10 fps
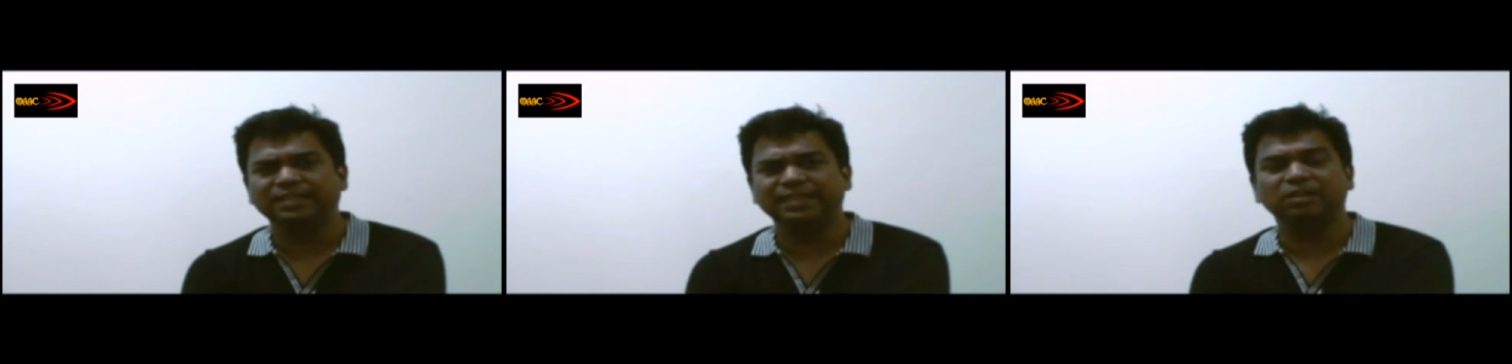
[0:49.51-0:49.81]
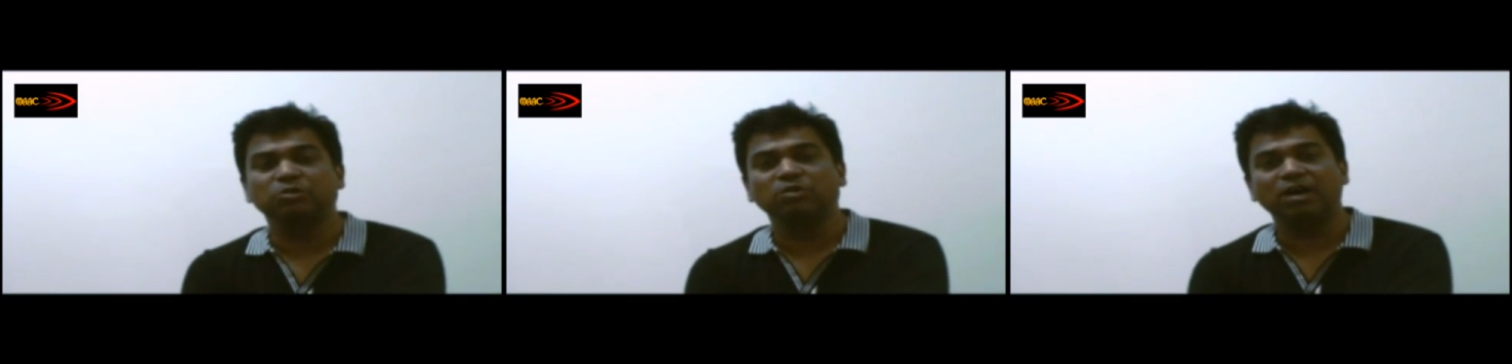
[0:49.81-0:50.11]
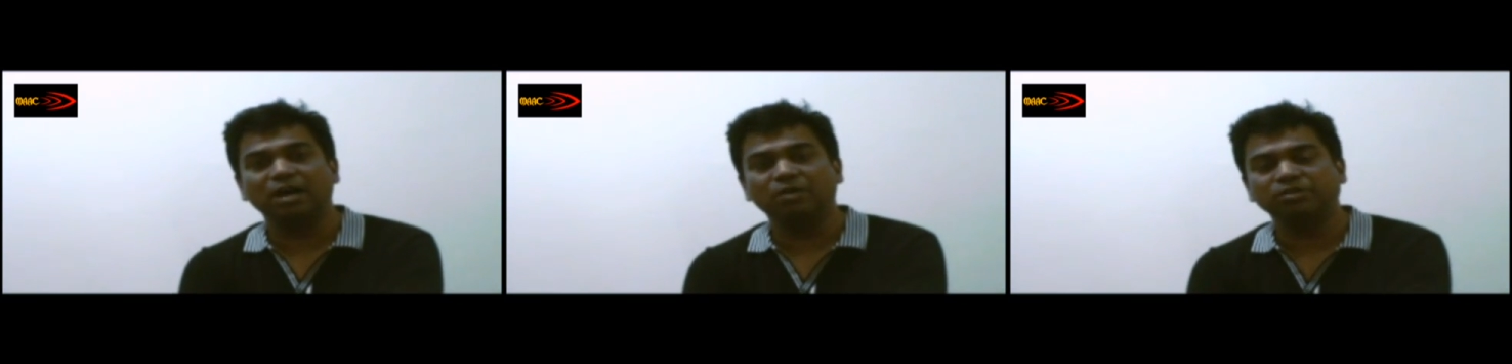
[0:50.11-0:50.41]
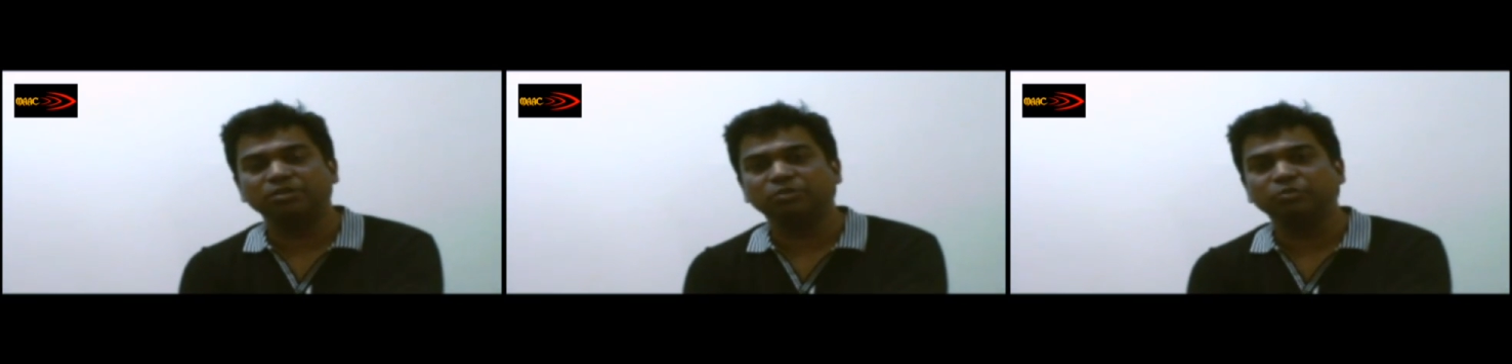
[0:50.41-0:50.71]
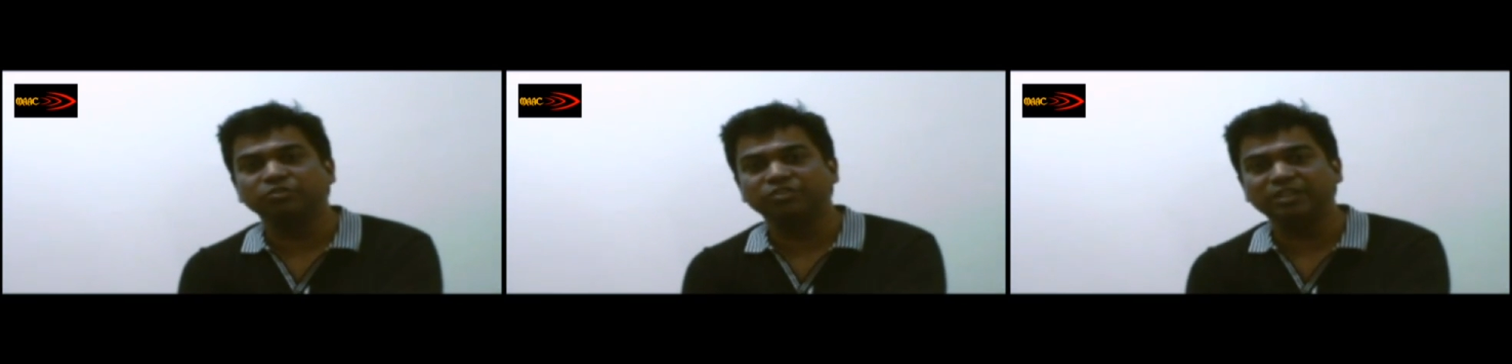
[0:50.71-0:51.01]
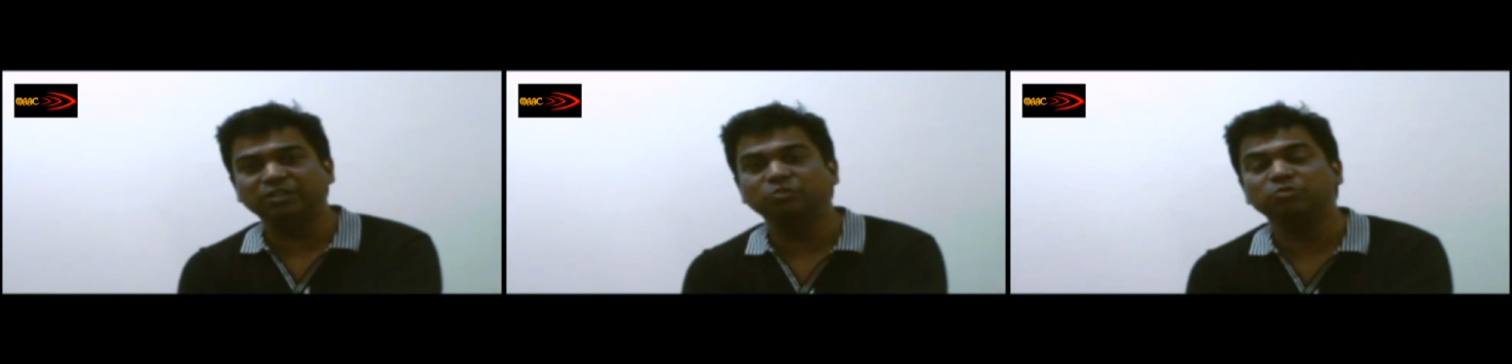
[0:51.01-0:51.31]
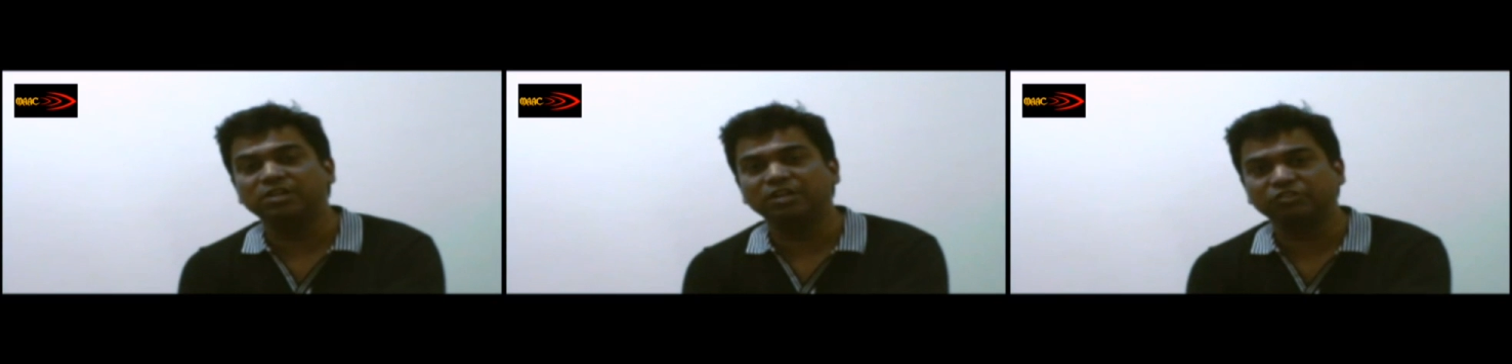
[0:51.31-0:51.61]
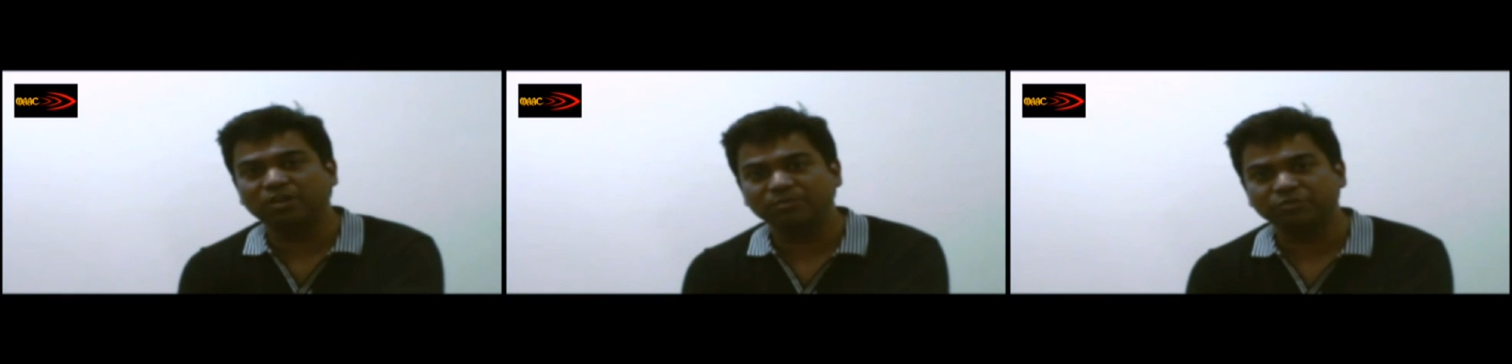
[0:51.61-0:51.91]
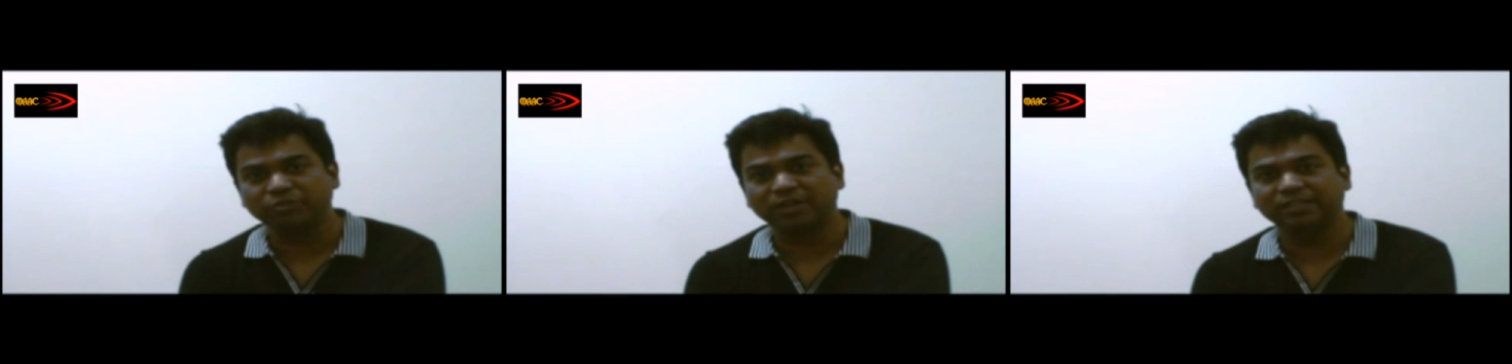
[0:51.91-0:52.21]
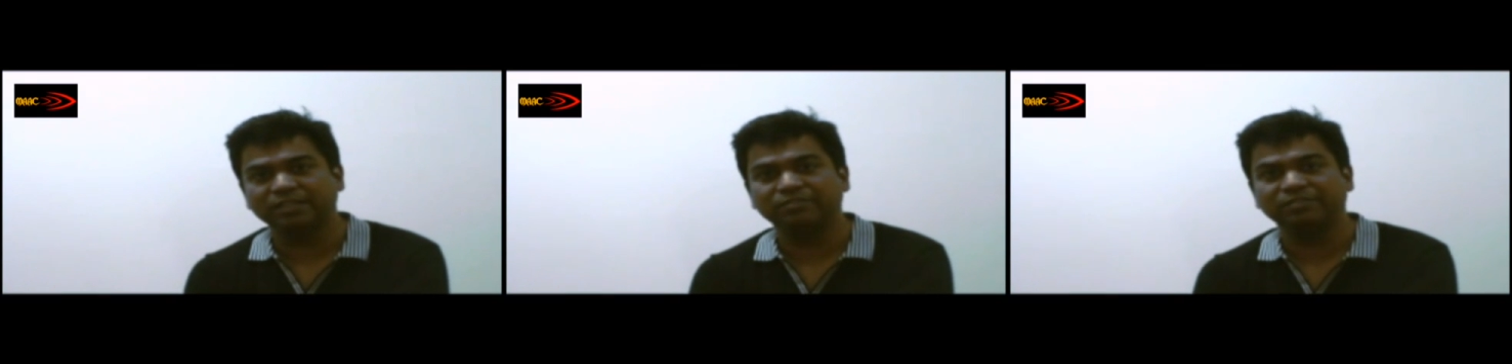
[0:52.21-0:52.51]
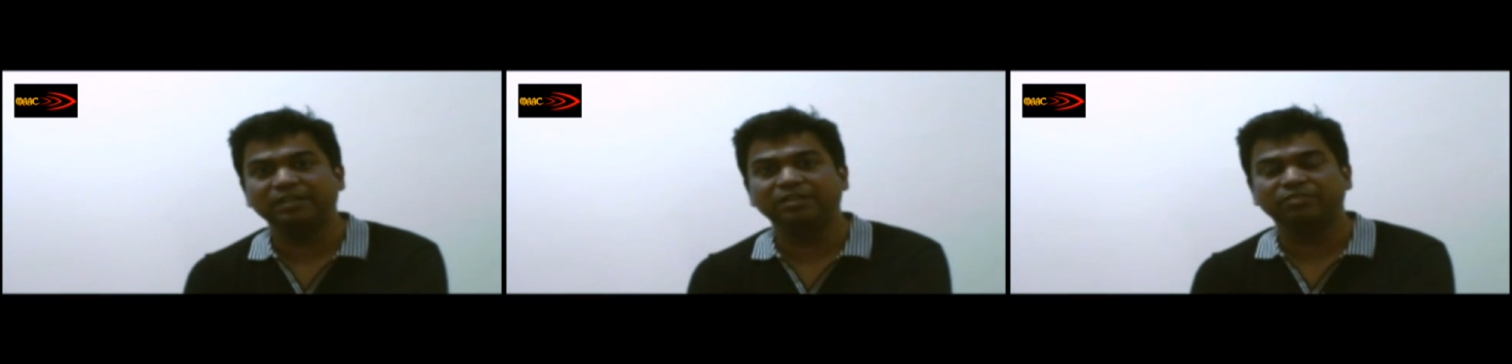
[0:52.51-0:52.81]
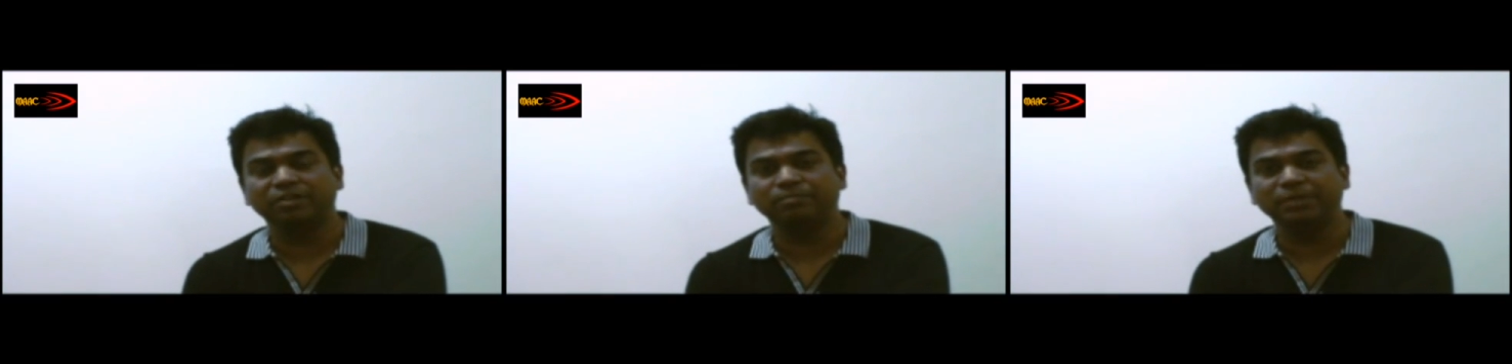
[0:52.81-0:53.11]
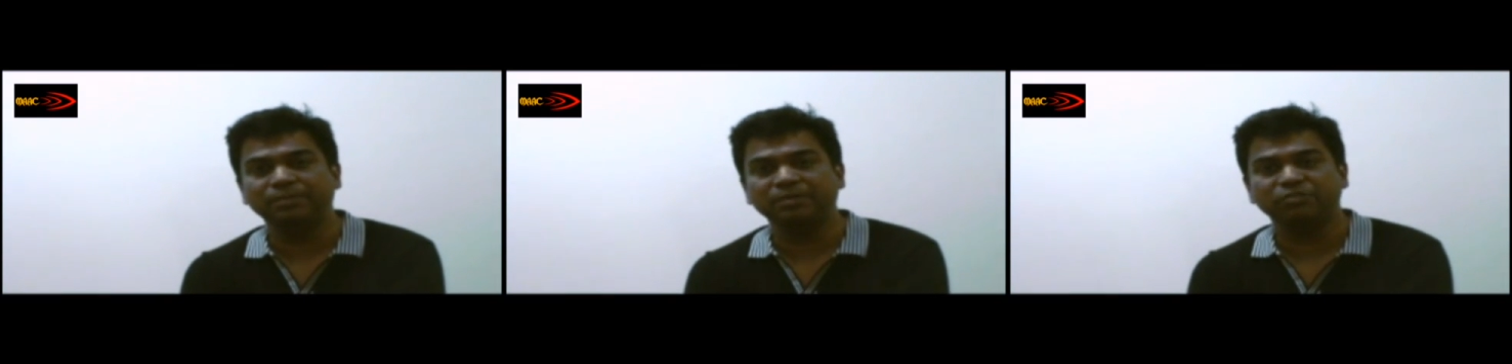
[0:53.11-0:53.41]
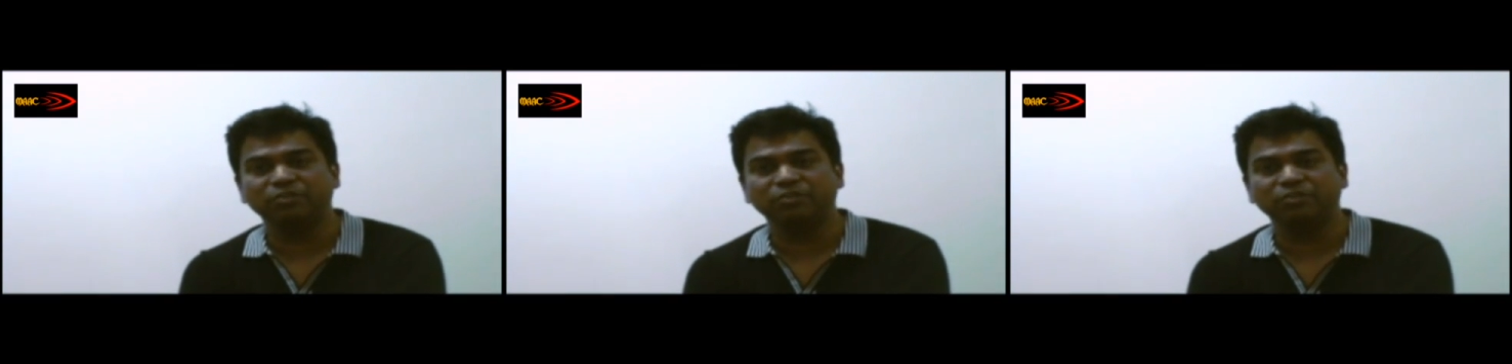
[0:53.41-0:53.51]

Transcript: They go out to see, do workshops together with different people,